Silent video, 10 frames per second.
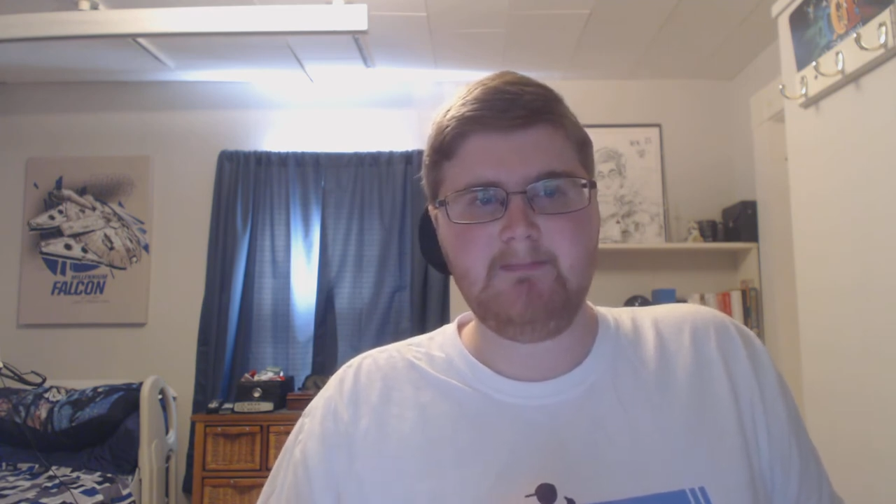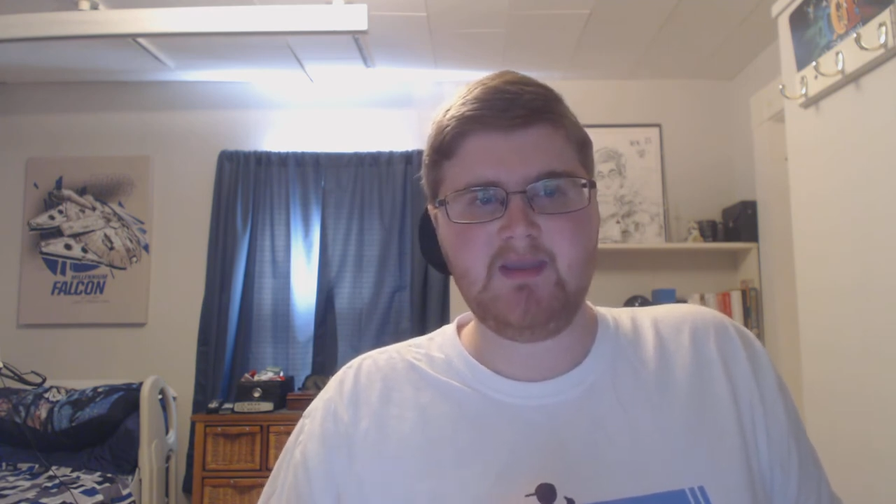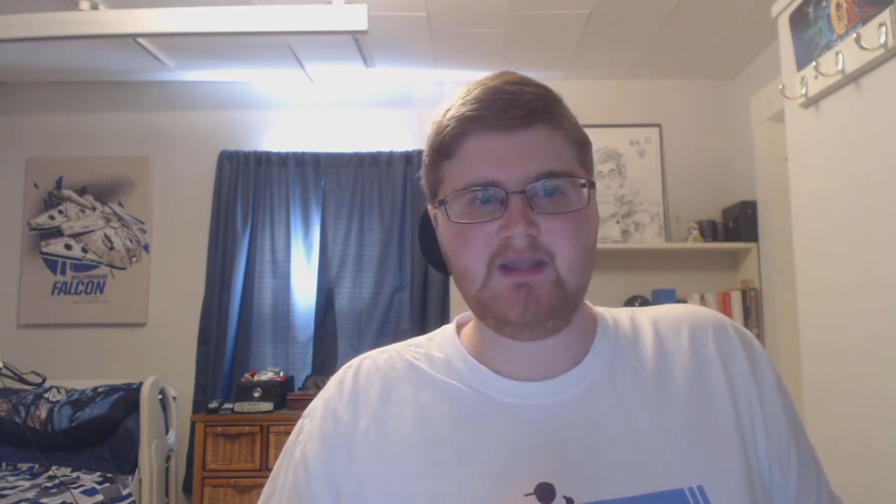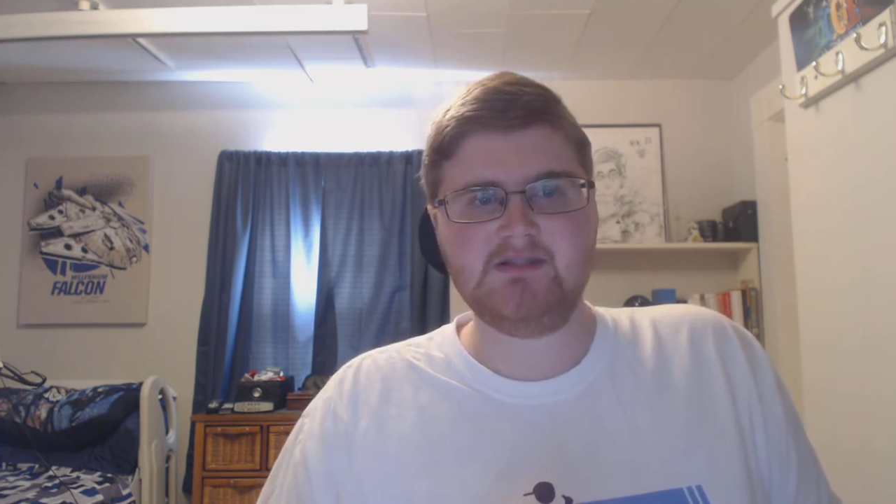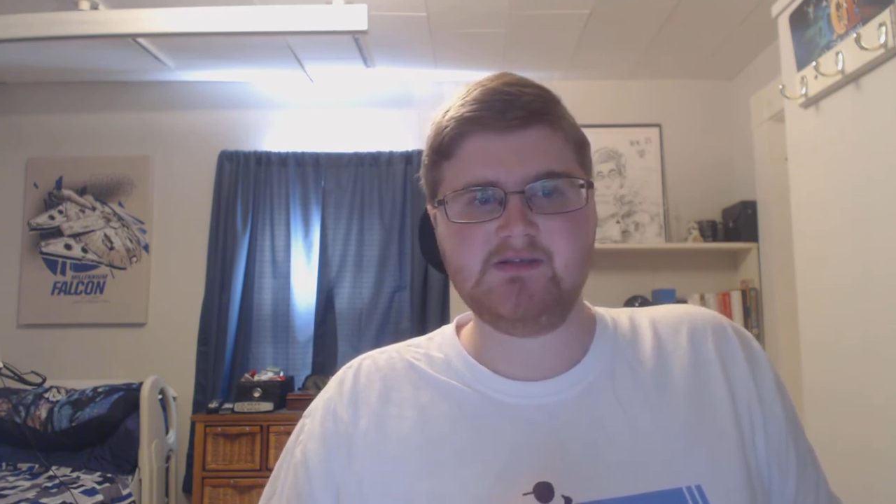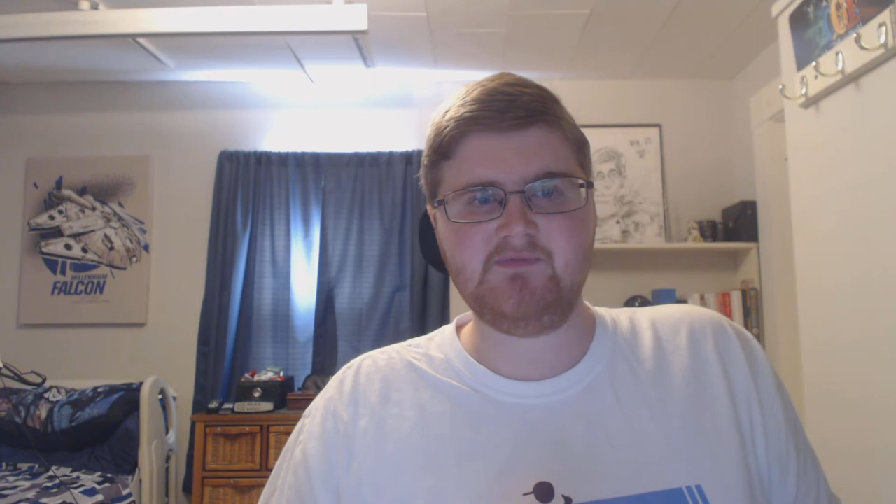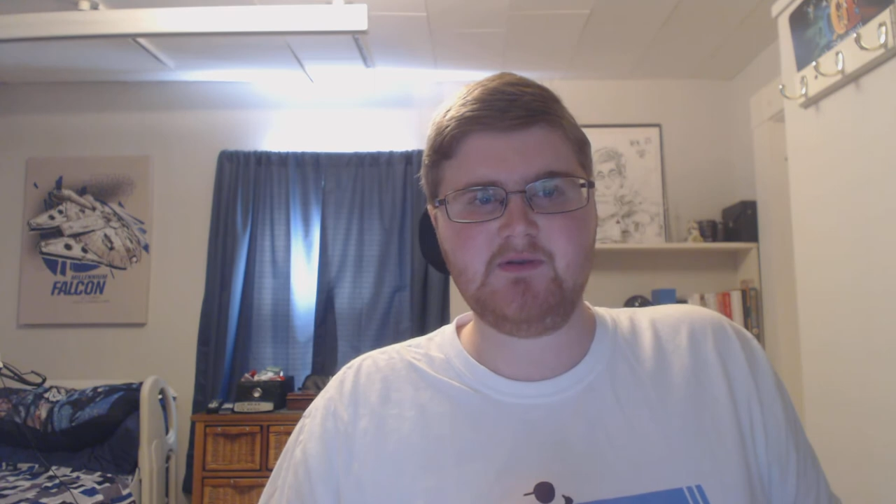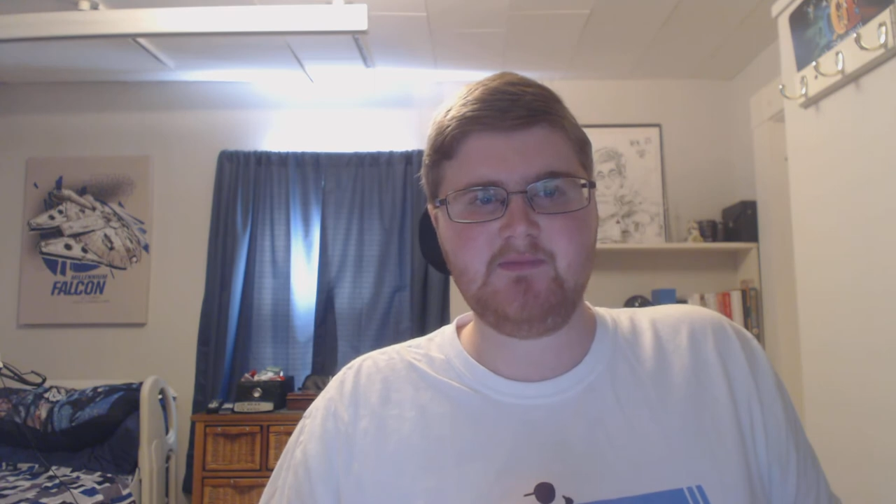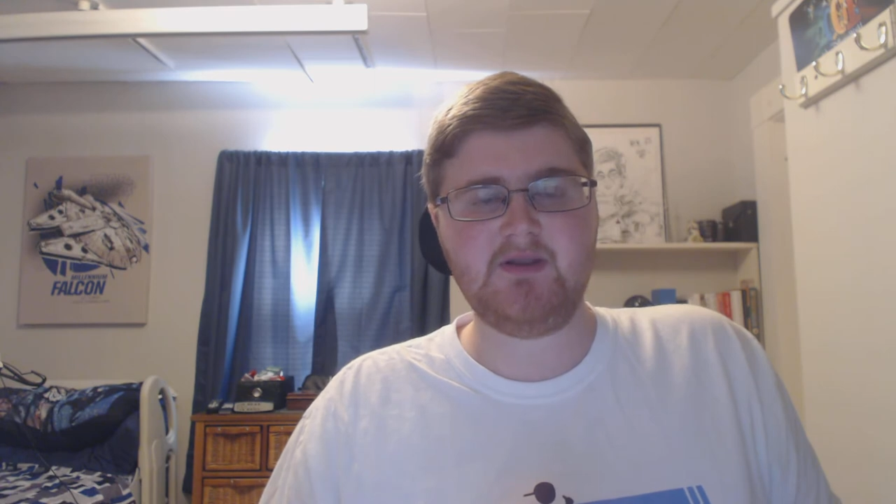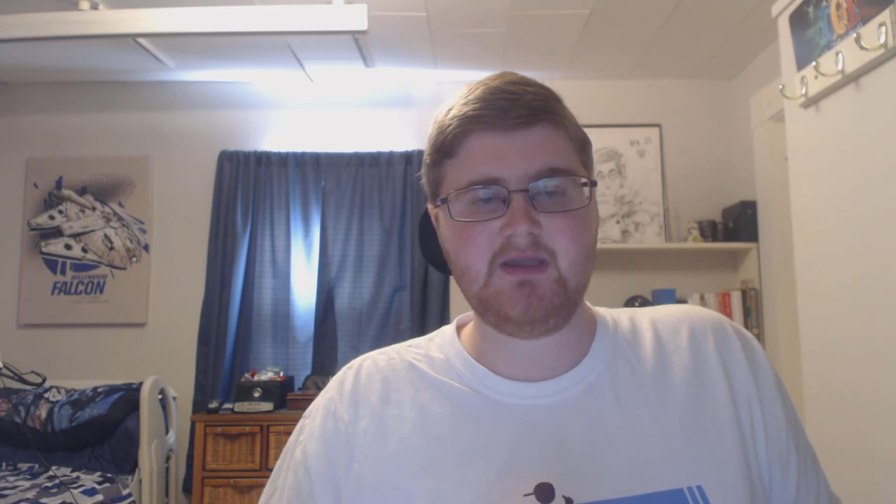means
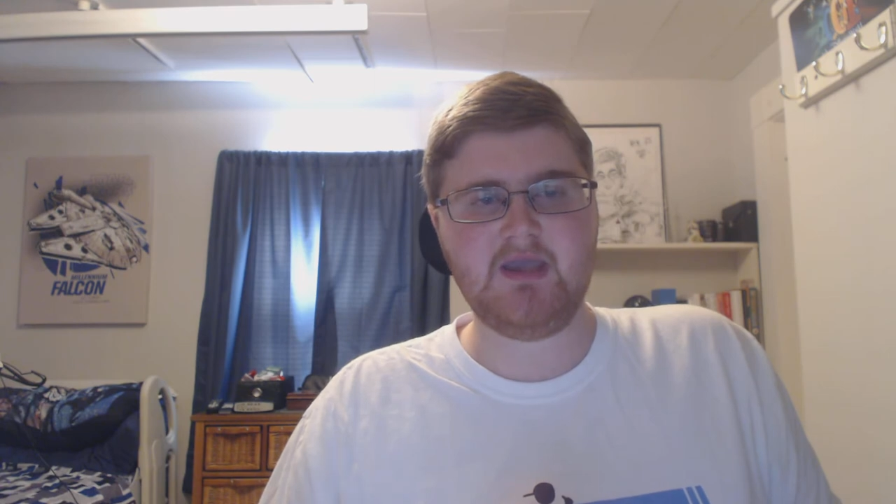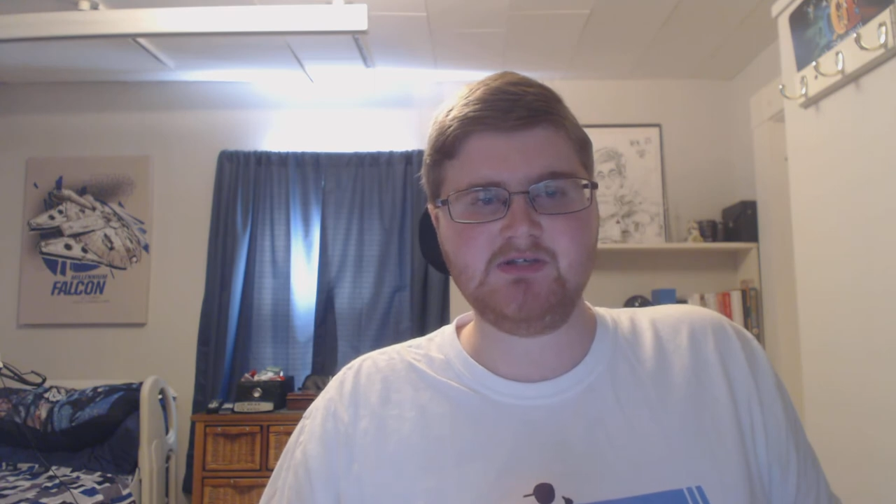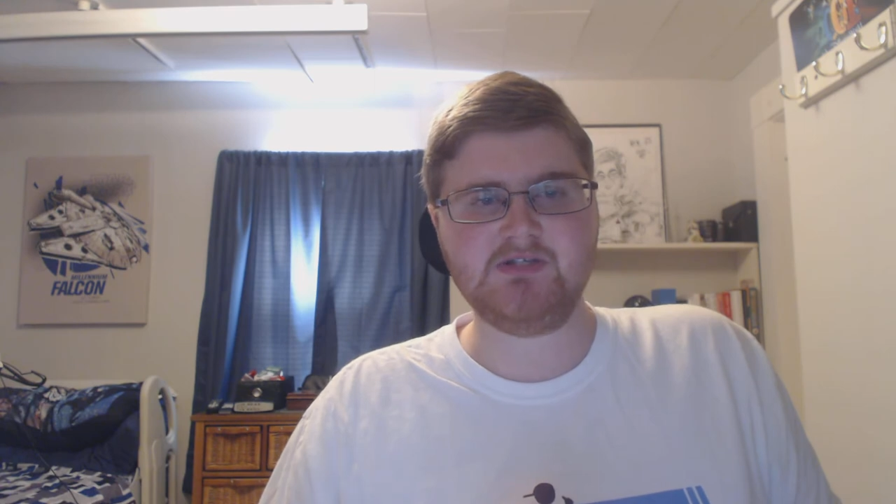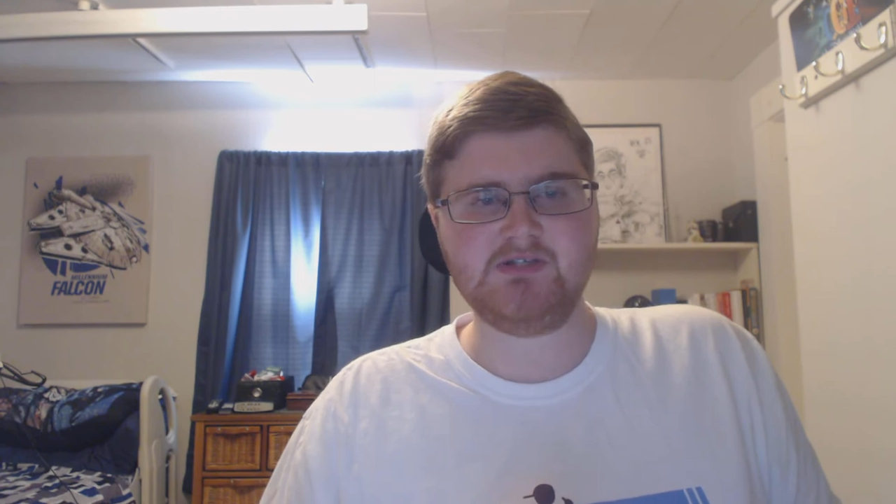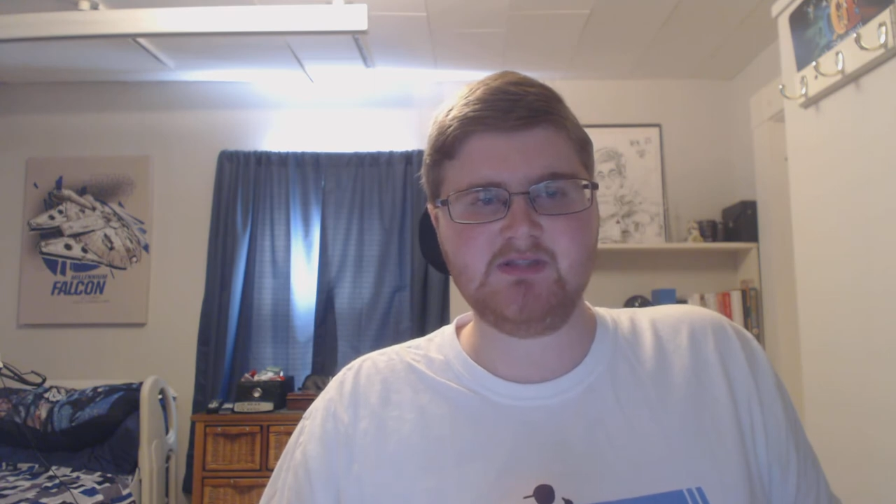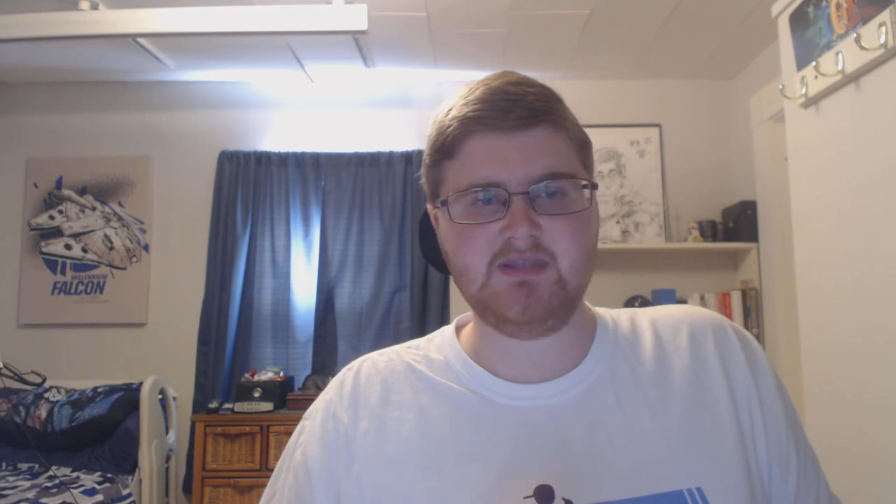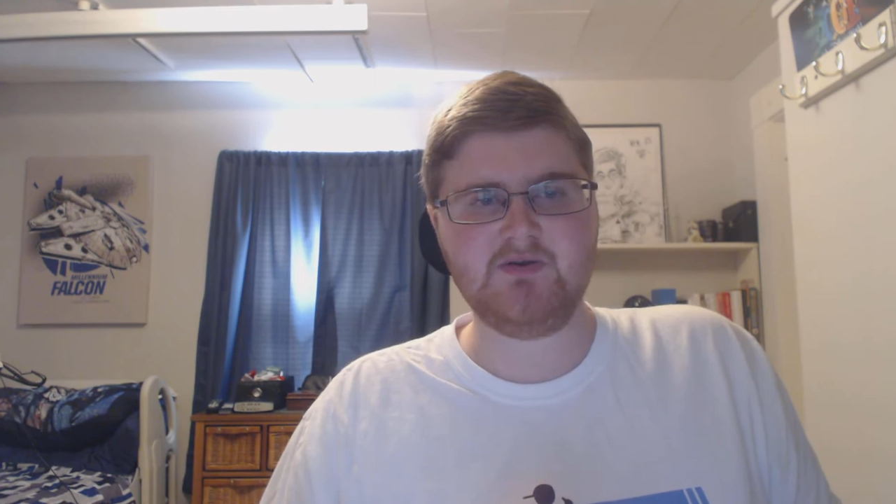of communication so